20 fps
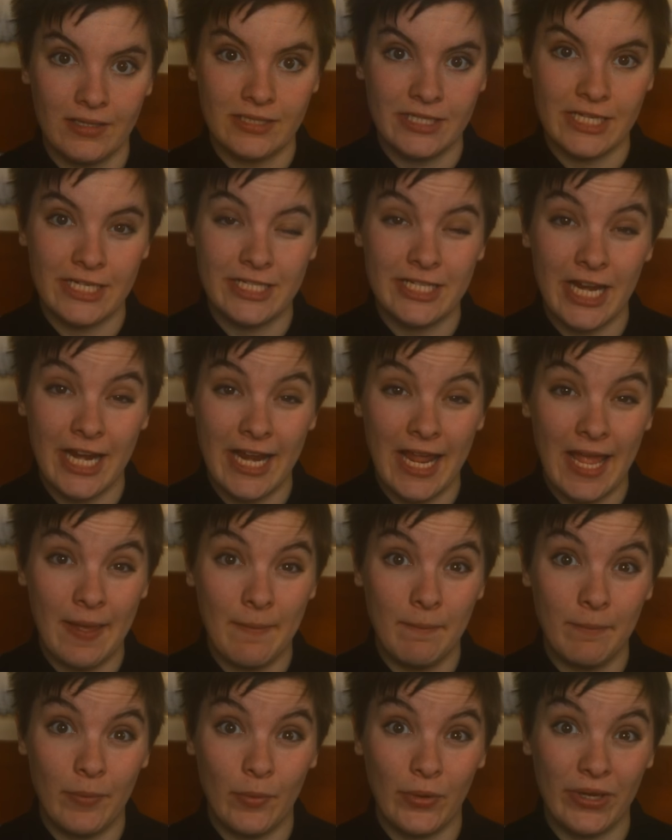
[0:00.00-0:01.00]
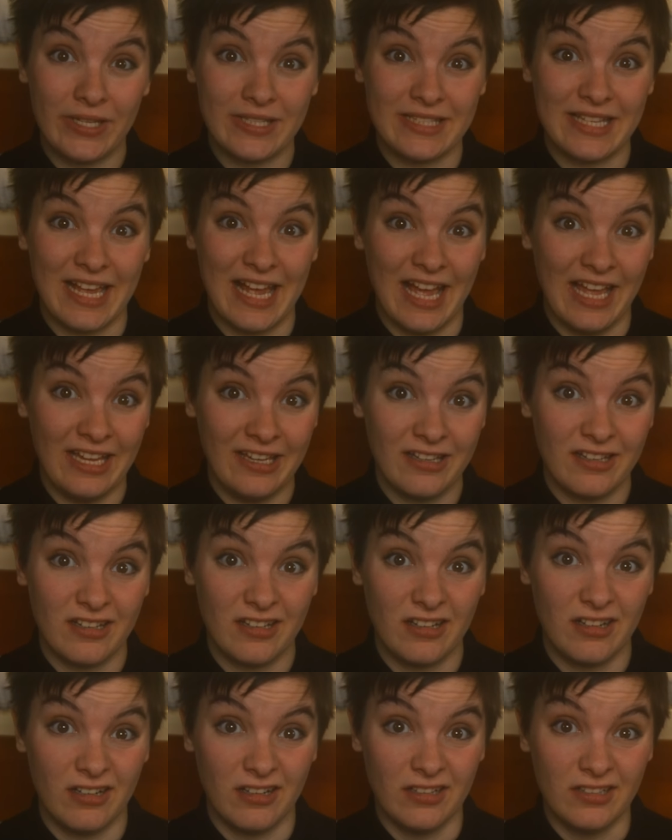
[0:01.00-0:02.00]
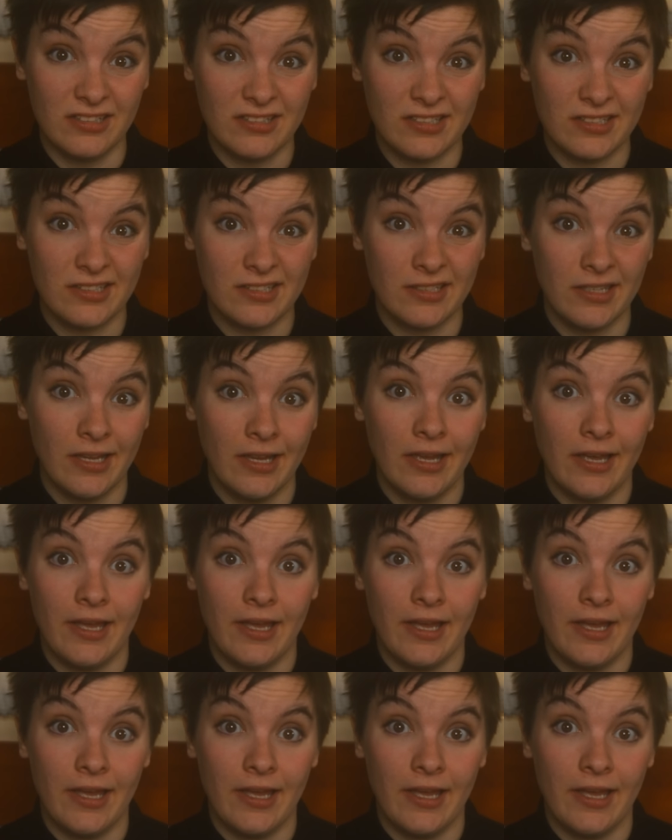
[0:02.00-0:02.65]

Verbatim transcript: DJ M Boy Zach asks,